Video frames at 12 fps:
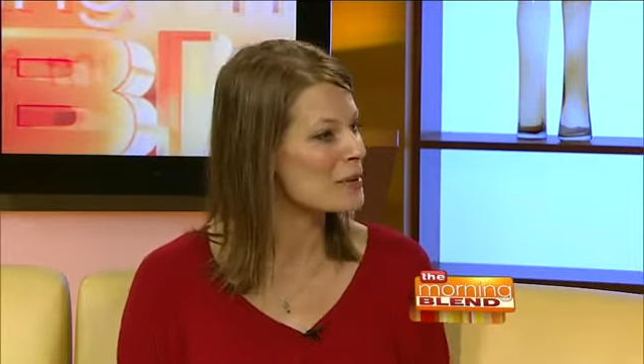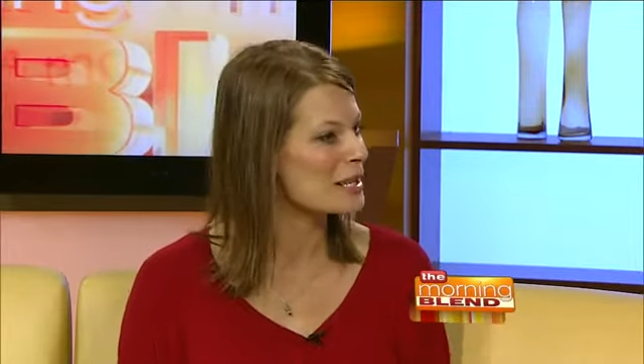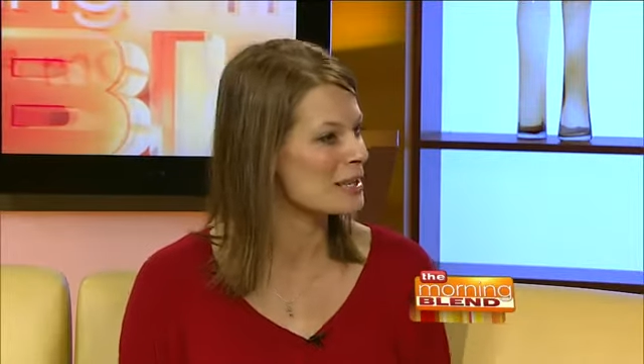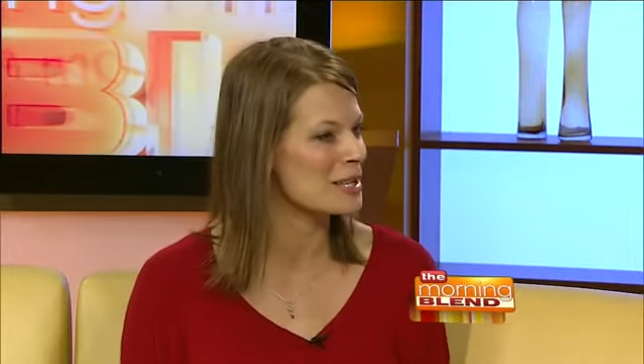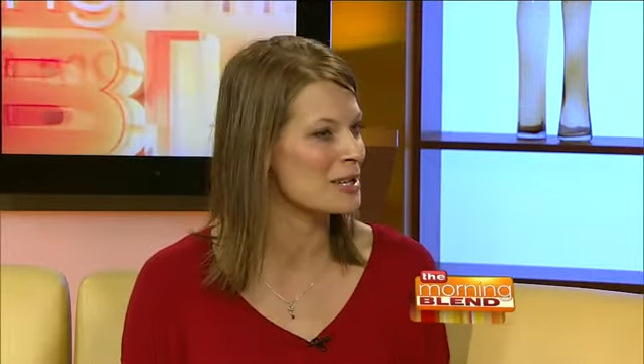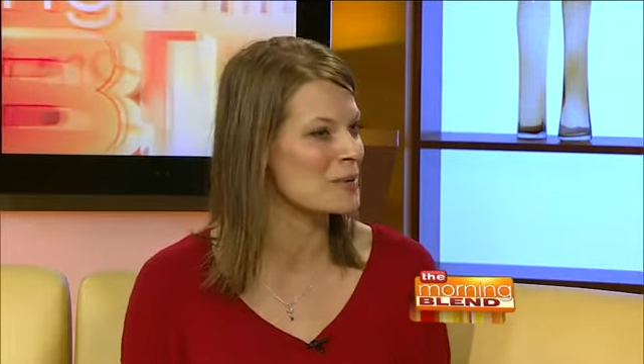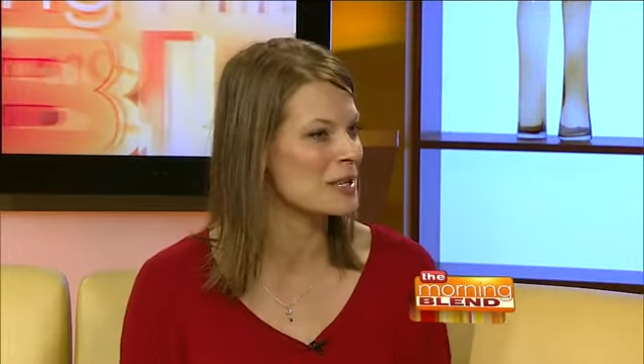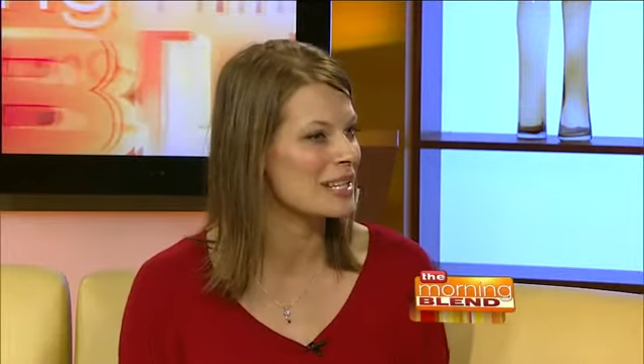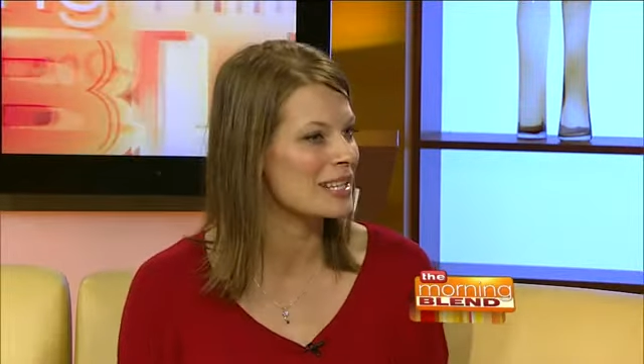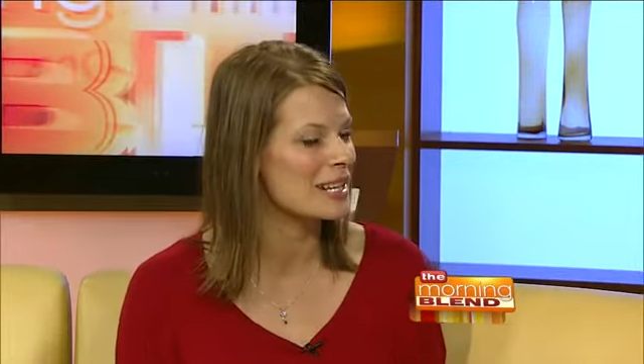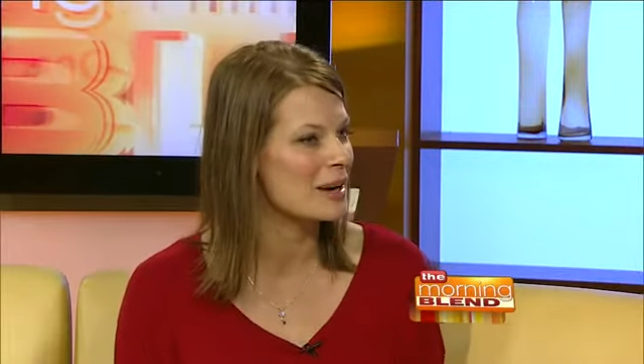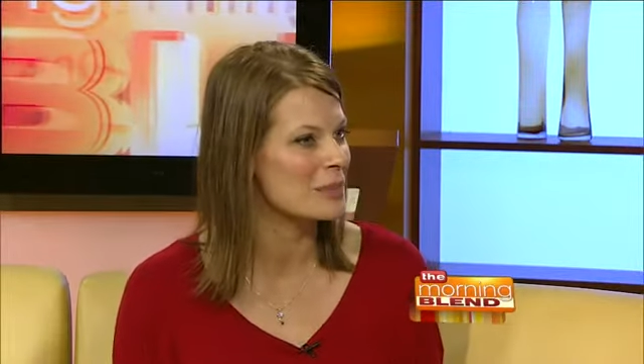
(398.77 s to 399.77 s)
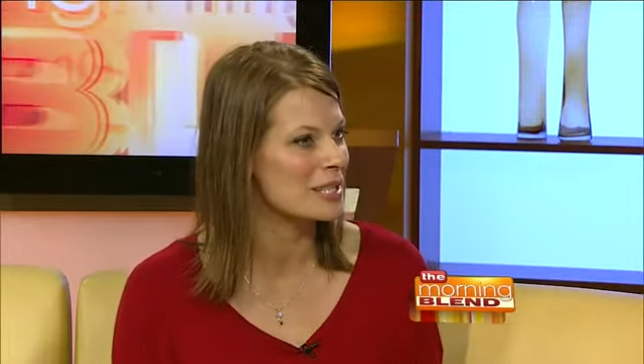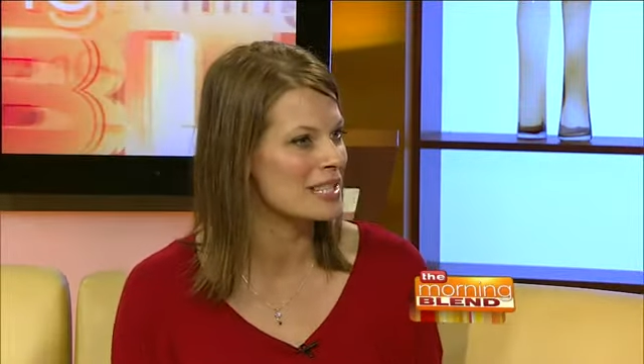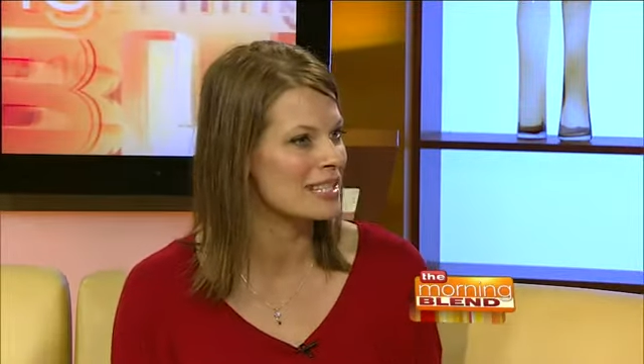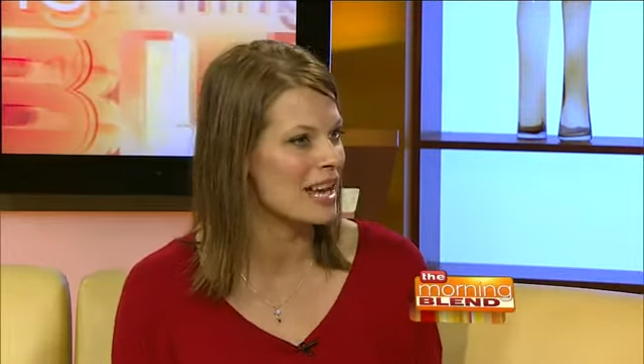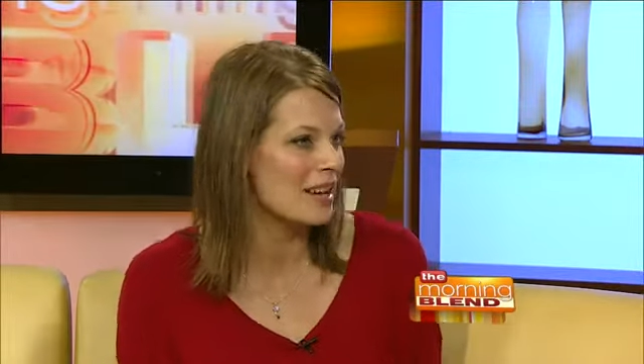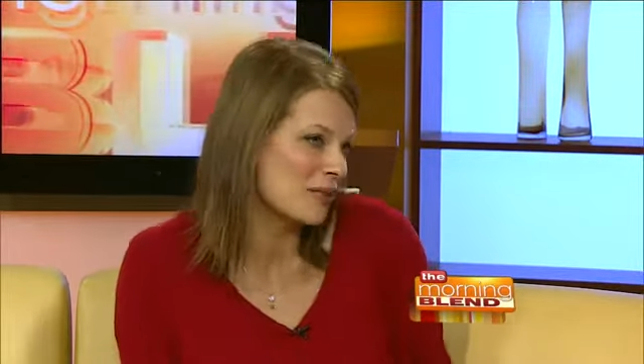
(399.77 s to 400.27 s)
but you know we get in our
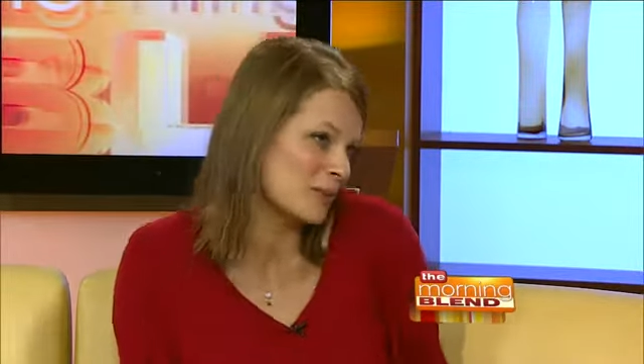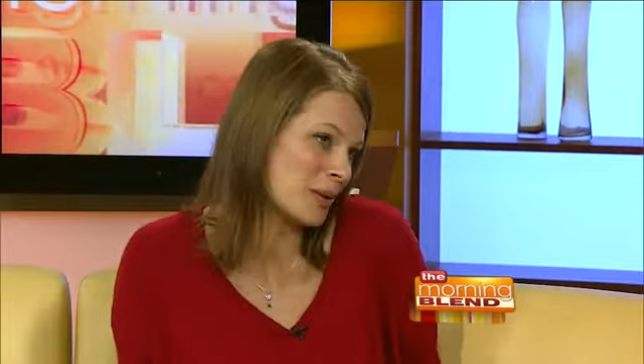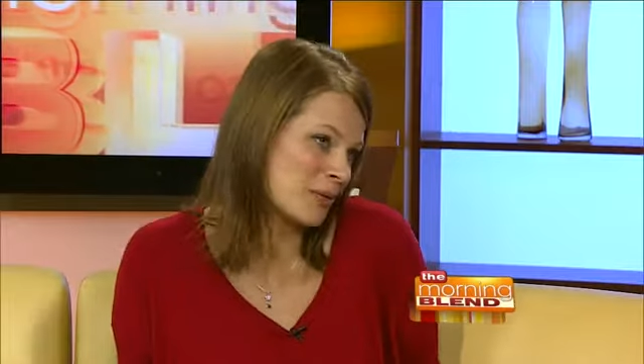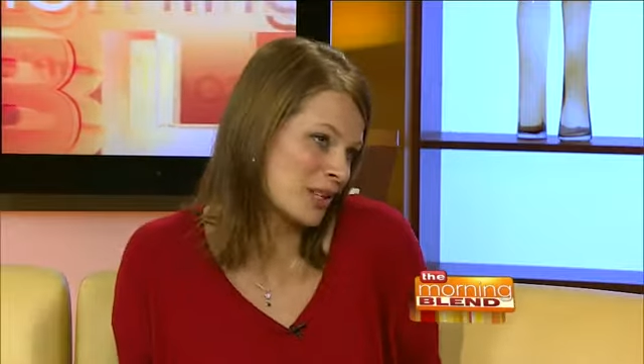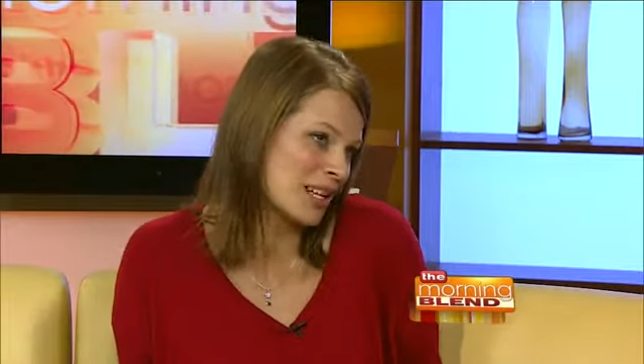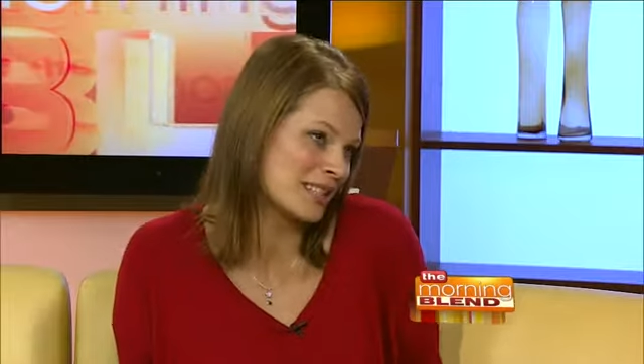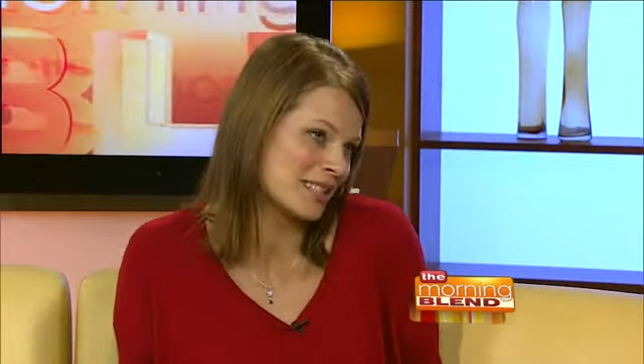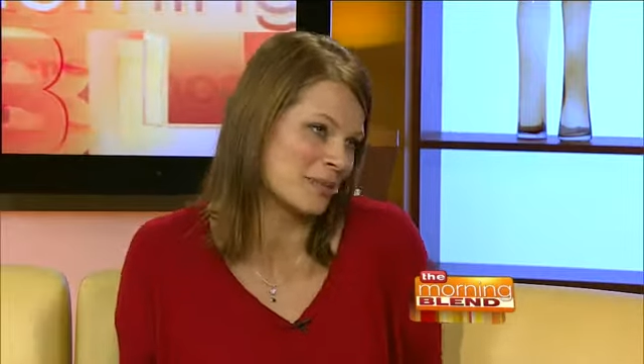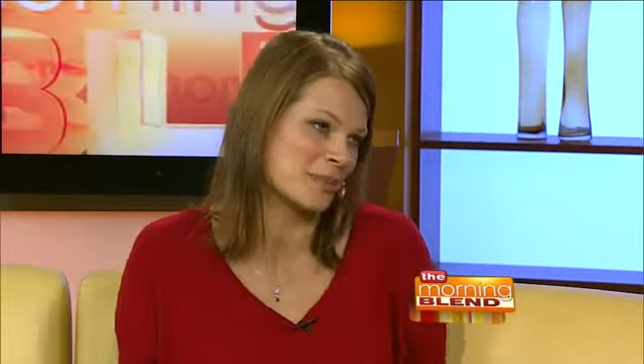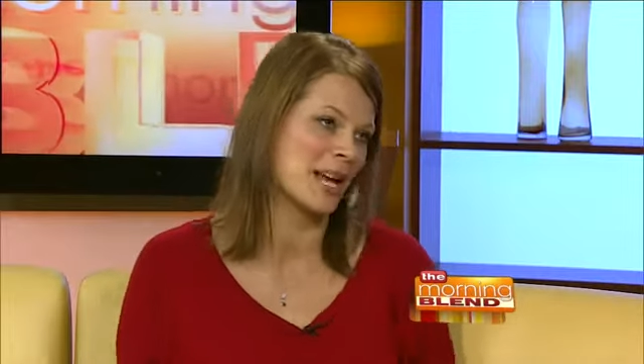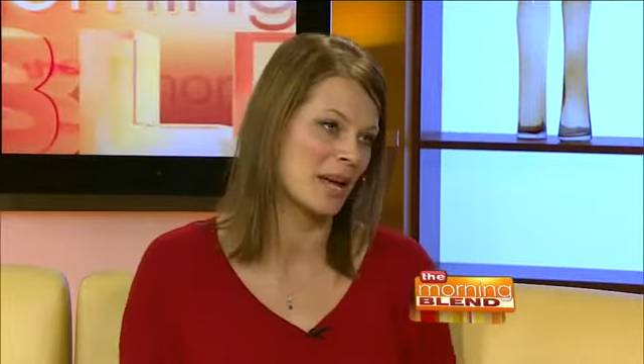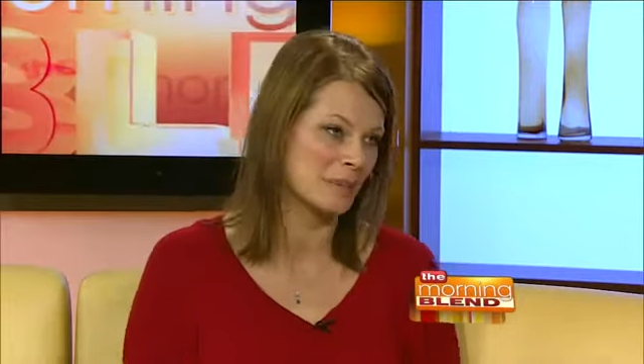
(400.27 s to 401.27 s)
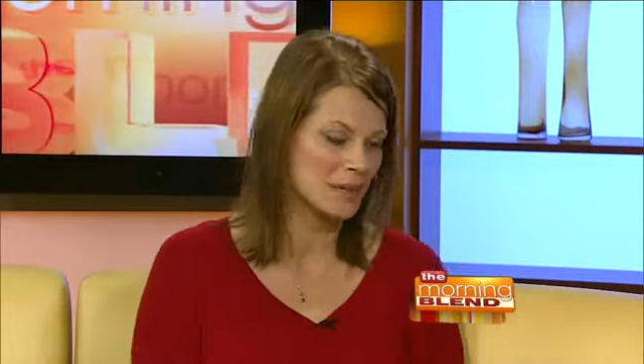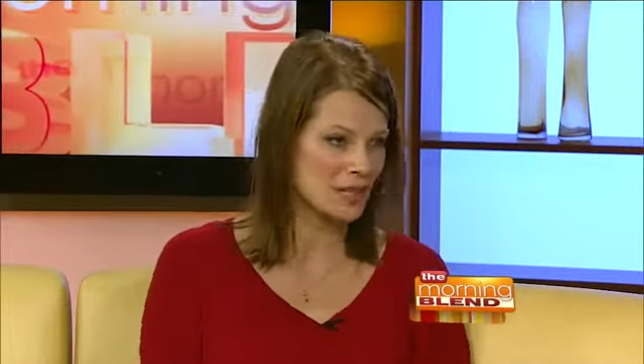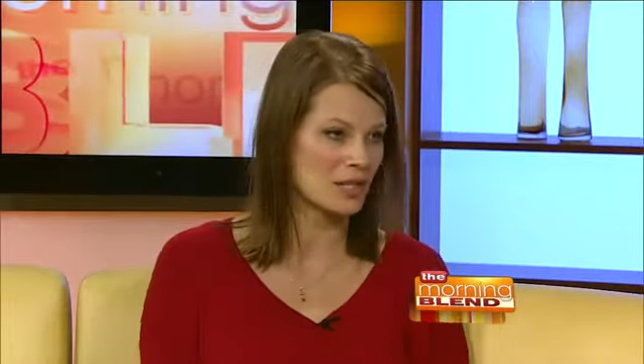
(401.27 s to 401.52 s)
busy life and we forget sometimes. Yeah.